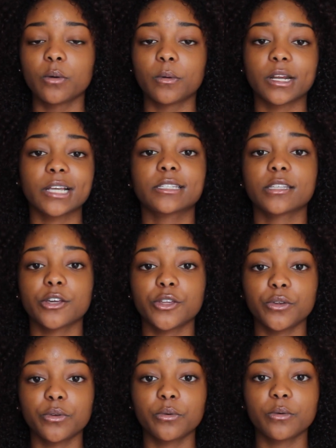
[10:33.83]
when I tell
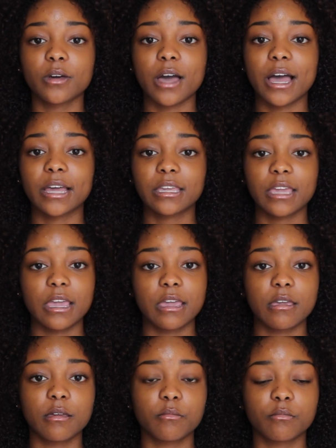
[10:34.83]
you I
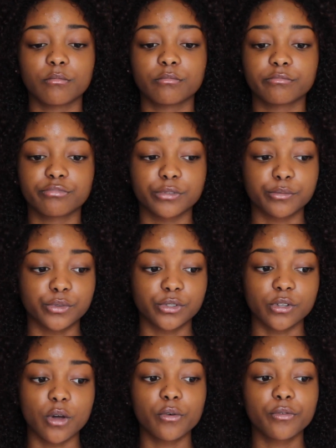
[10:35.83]
came from
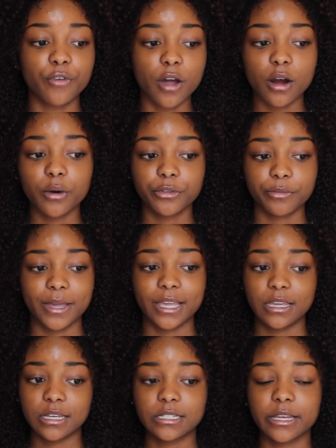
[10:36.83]
so far with
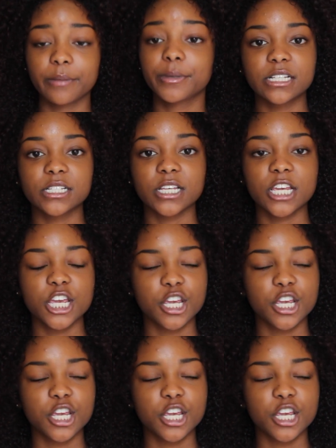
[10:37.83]
my heat damage,